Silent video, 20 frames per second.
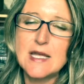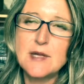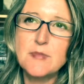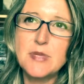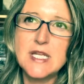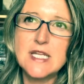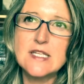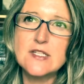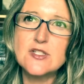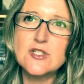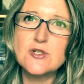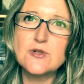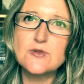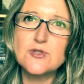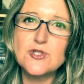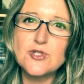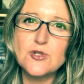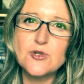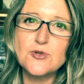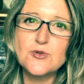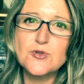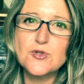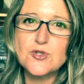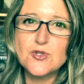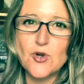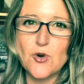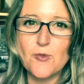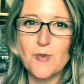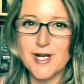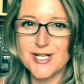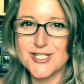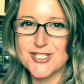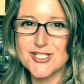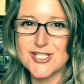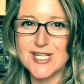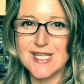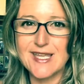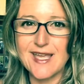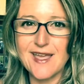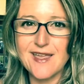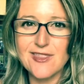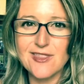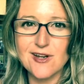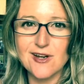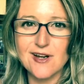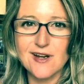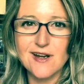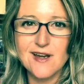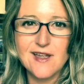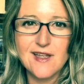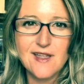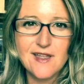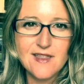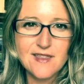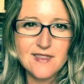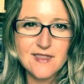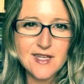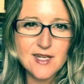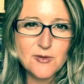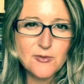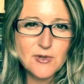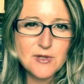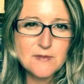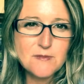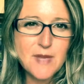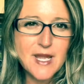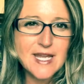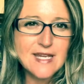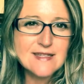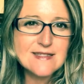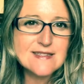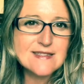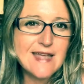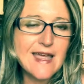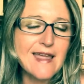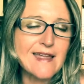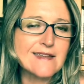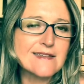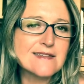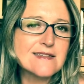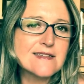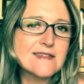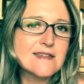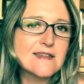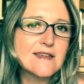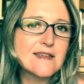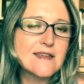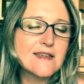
because you do so much together that it would make sense.